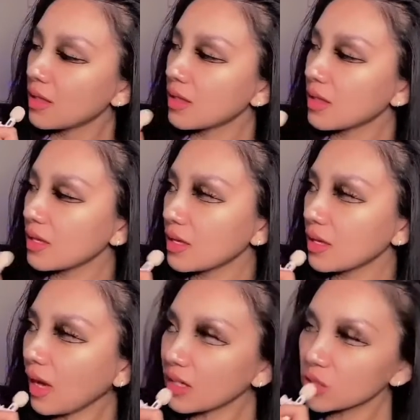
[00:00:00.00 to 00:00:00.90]
the
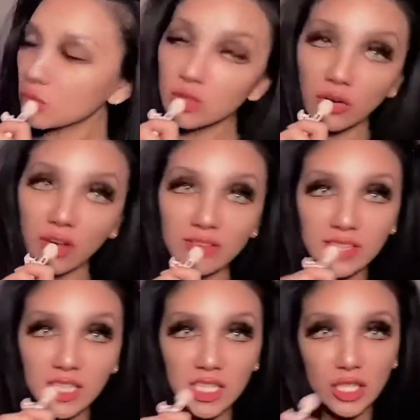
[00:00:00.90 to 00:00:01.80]
actual
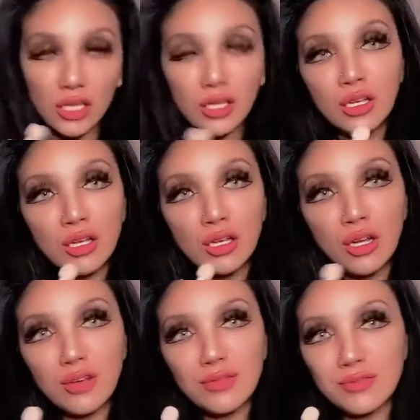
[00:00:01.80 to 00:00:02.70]
graphic
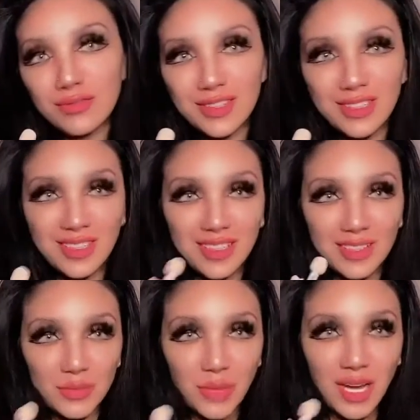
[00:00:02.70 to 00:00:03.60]
of the
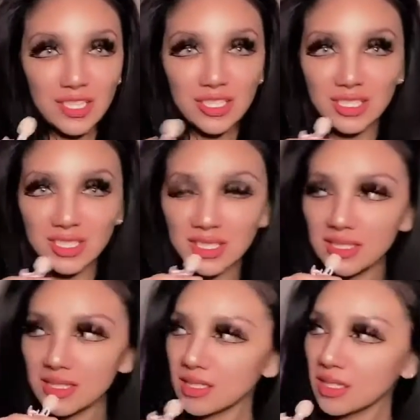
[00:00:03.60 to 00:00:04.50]
pattern
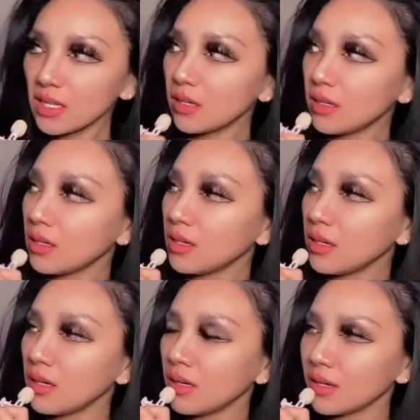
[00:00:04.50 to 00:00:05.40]
is,
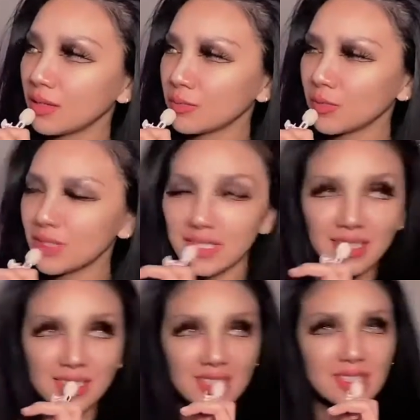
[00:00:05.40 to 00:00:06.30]
what did
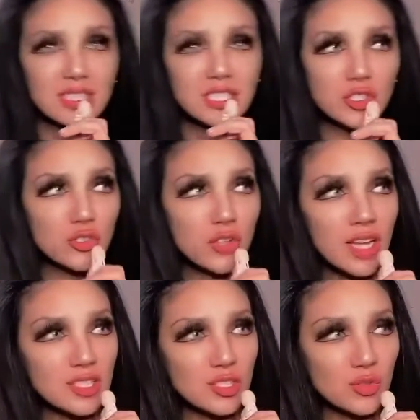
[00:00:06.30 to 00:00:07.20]
they say,
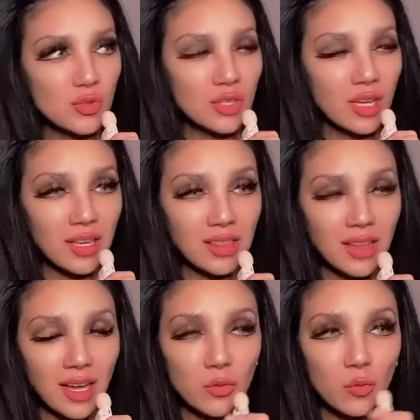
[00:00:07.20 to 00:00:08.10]
distressed or like
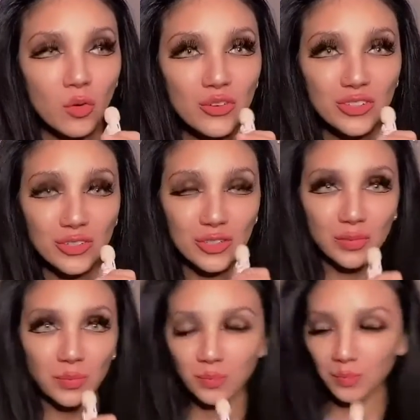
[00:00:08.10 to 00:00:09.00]
that worn look.
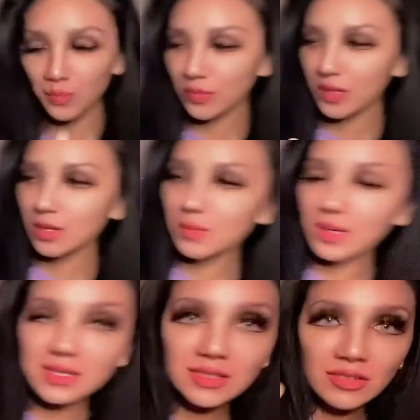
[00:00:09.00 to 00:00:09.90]

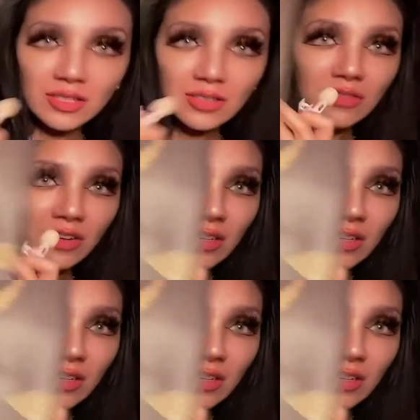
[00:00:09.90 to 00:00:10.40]
Because if you look very